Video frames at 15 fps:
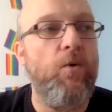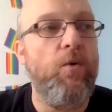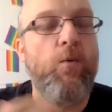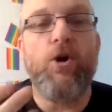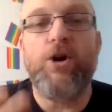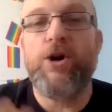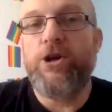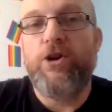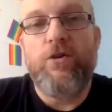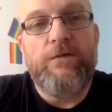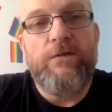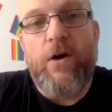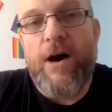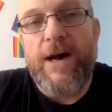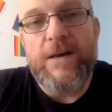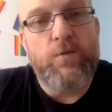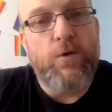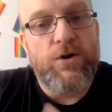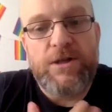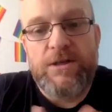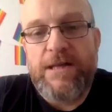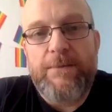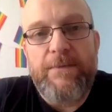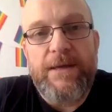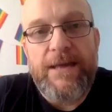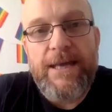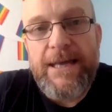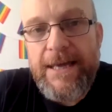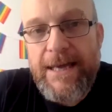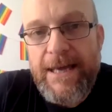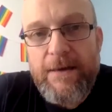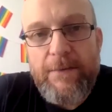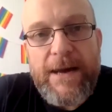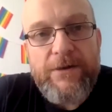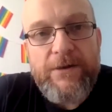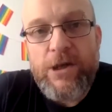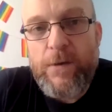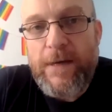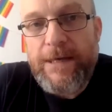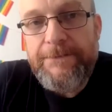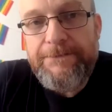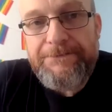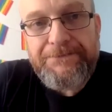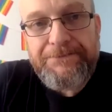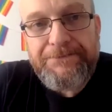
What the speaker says: What can you advise? What should they be thinking about doing?